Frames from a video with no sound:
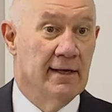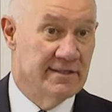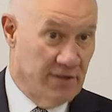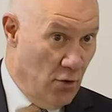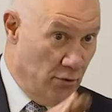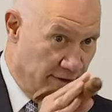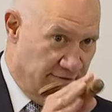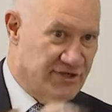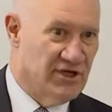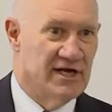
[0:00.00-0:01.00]
Sold.
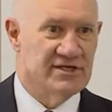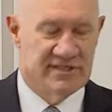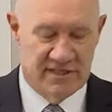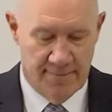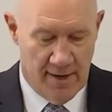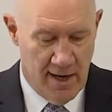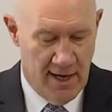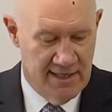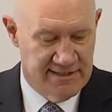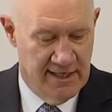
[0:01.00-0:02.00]
Congratulations to the
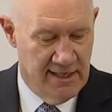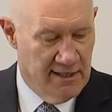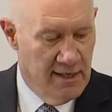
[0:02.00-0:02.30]
buyers here.